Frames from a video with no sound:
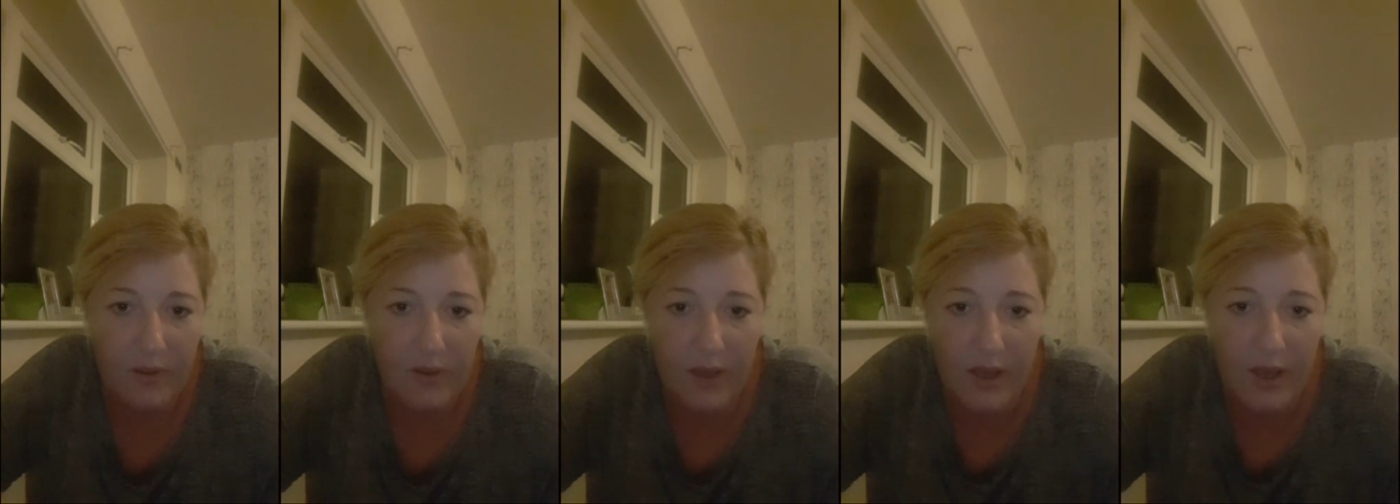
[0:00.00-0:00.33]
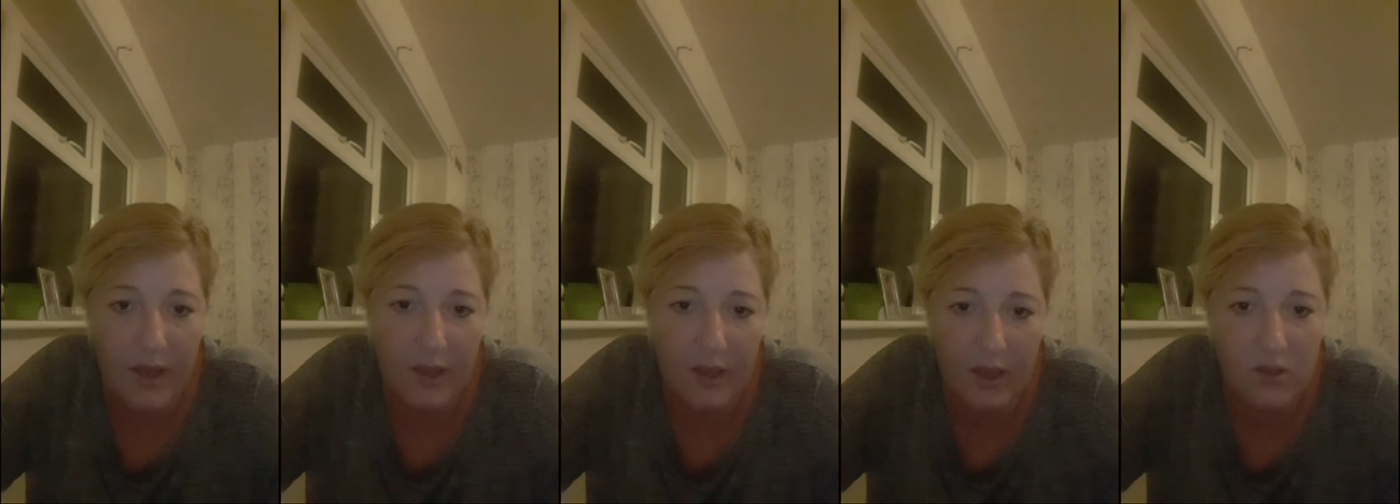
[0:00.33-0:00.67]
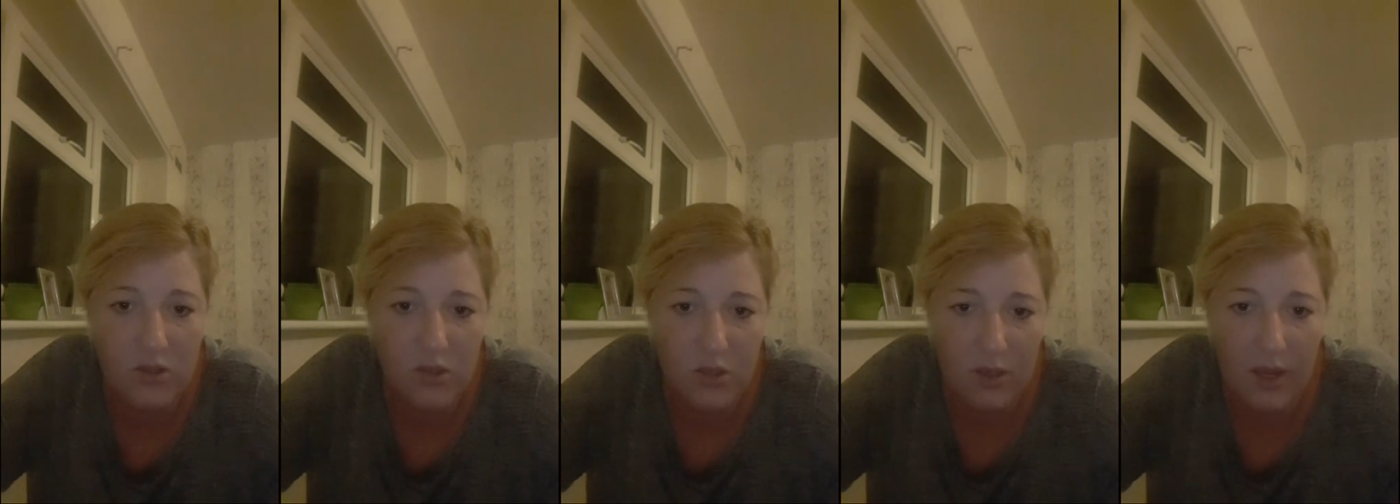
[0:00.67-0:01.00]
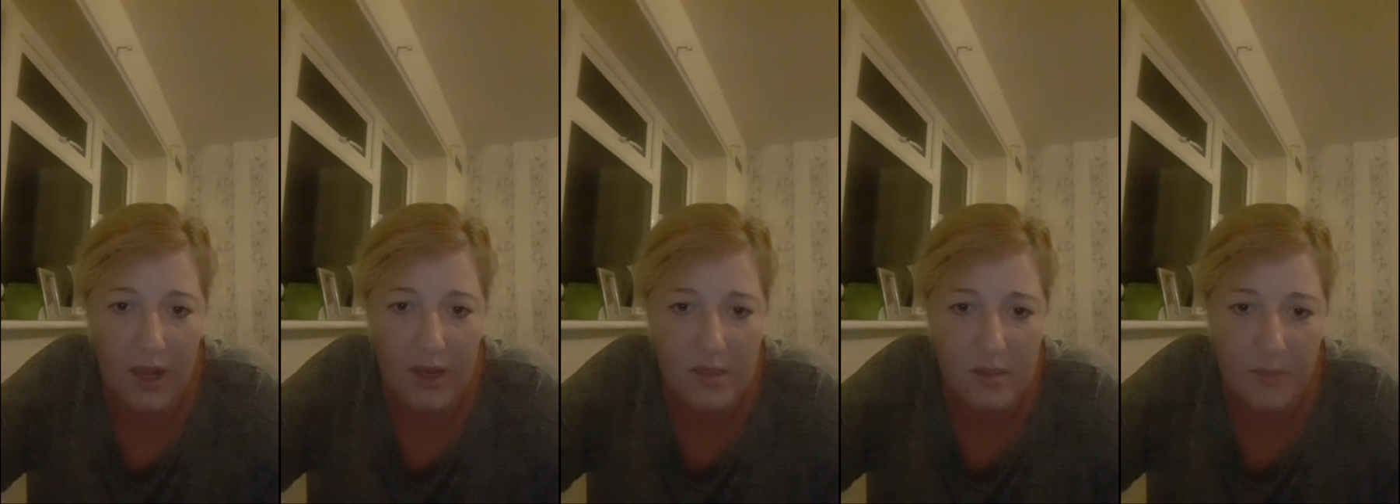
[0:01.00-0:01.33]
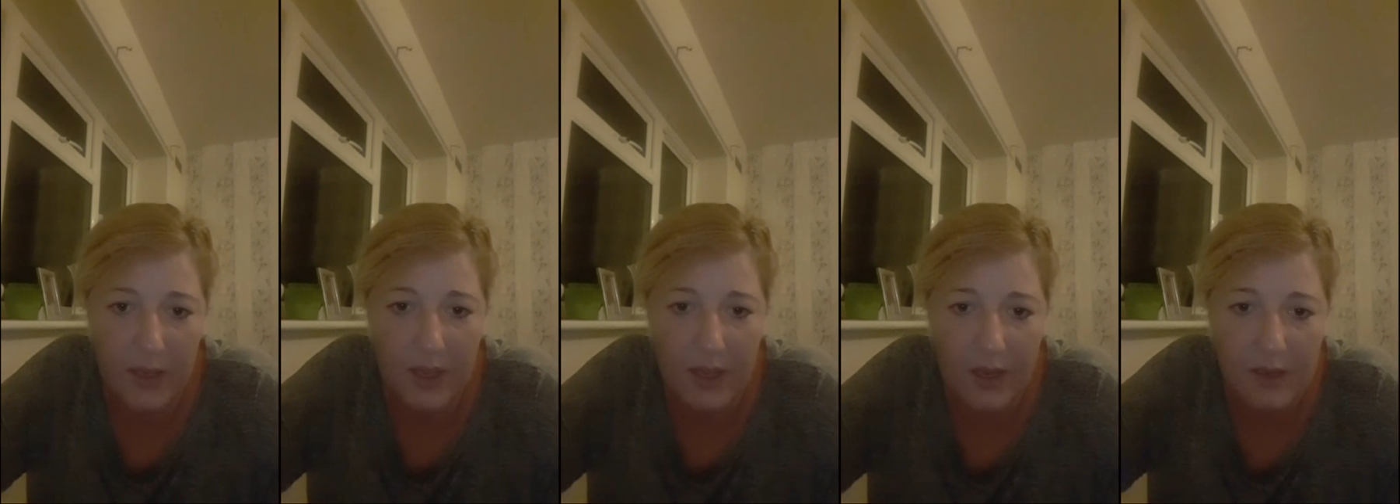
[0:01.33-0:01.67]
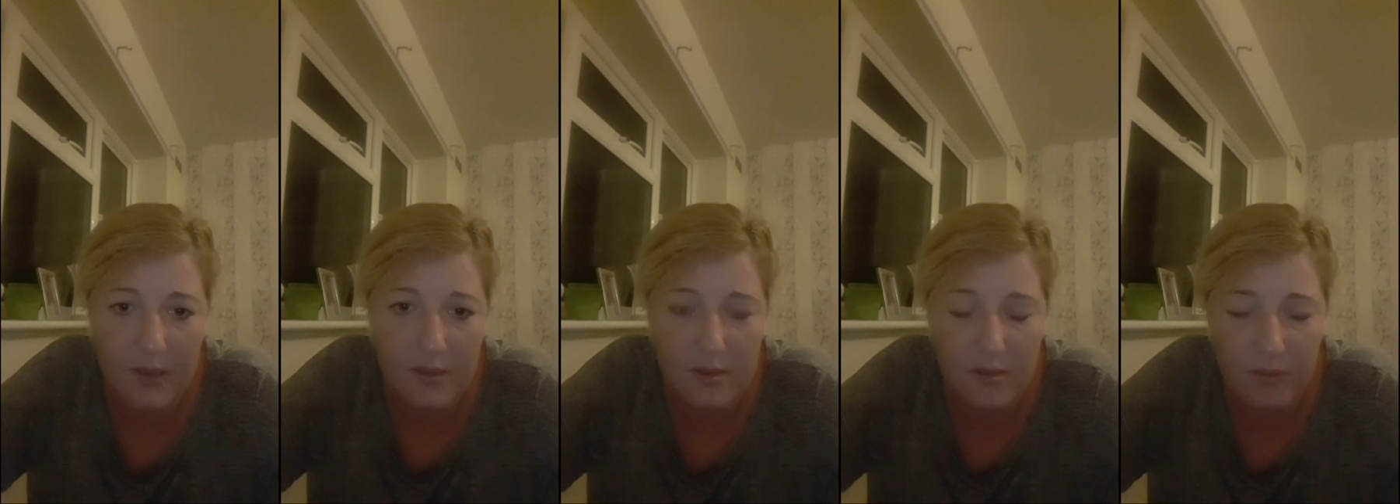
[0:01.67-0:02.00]
Yeah, kids should get to be
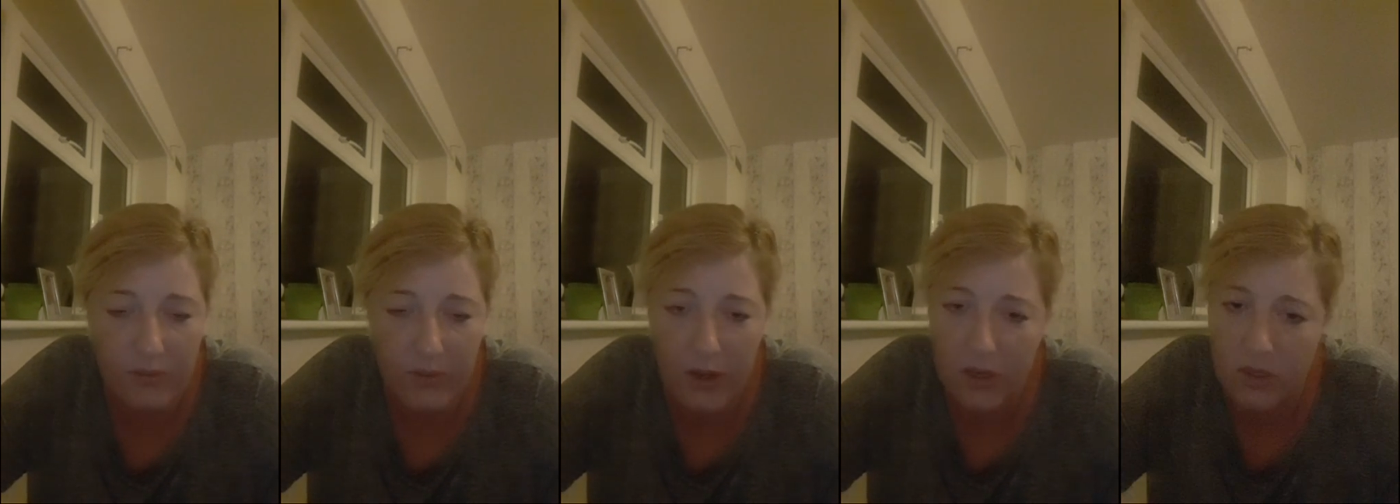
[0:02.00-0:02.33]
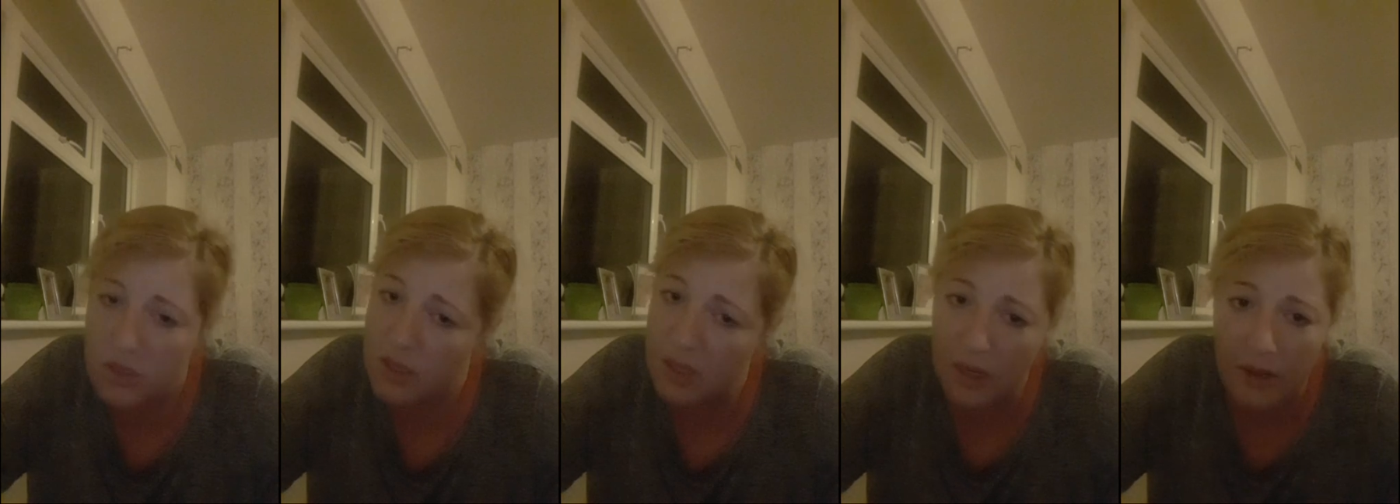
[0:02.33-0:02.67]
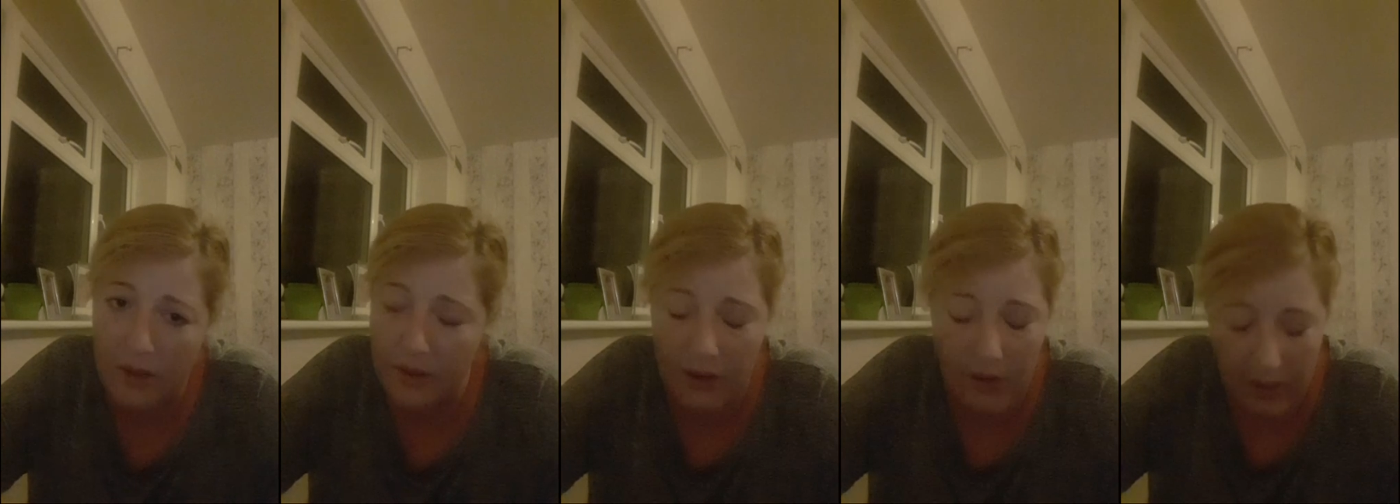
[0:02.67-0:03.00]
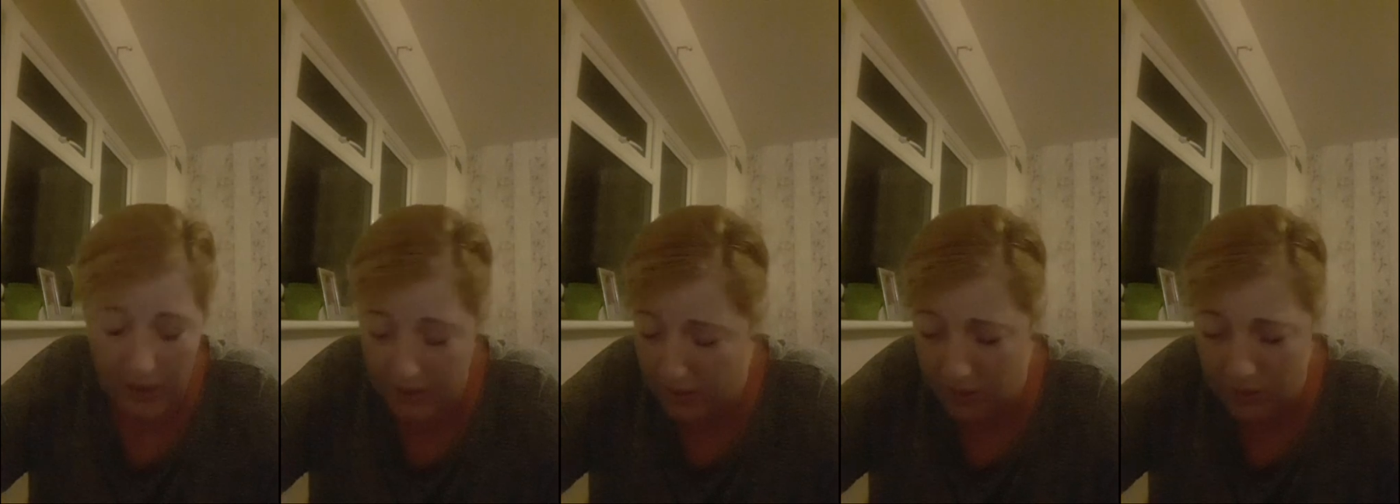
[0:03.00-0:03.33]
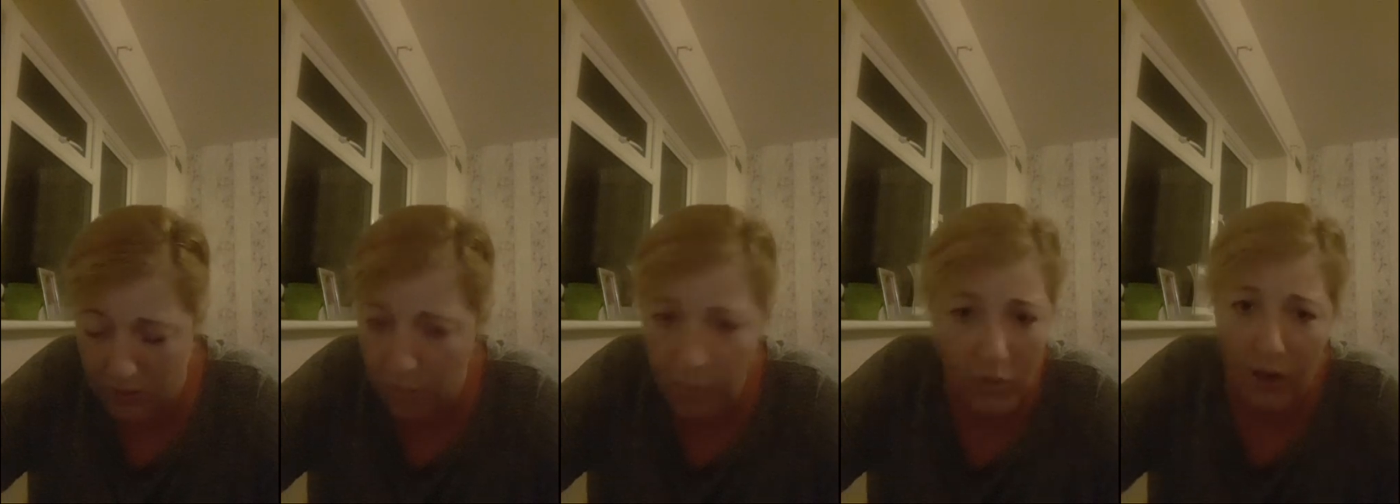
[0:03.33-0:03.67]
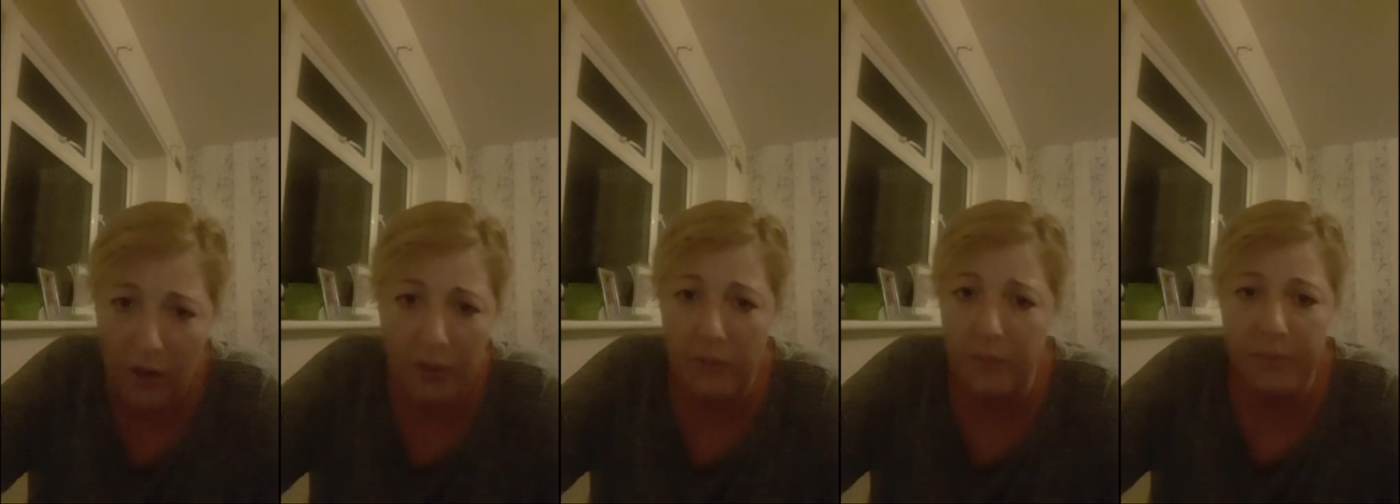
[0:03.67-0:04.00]
kids. Unfortunately though, Lisa, some
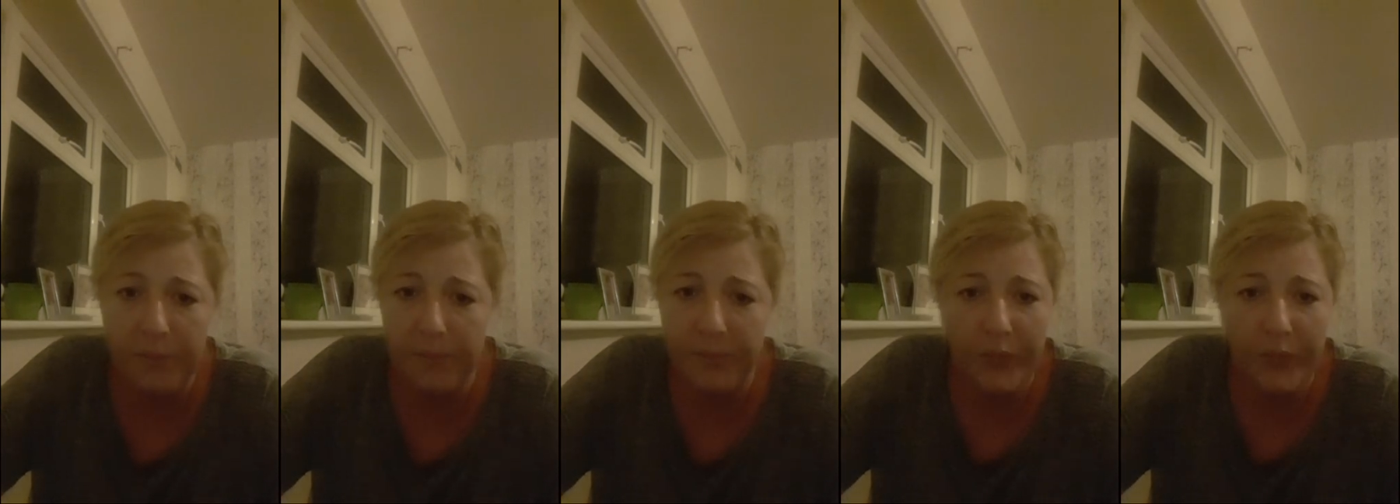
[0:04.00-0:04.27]
don't.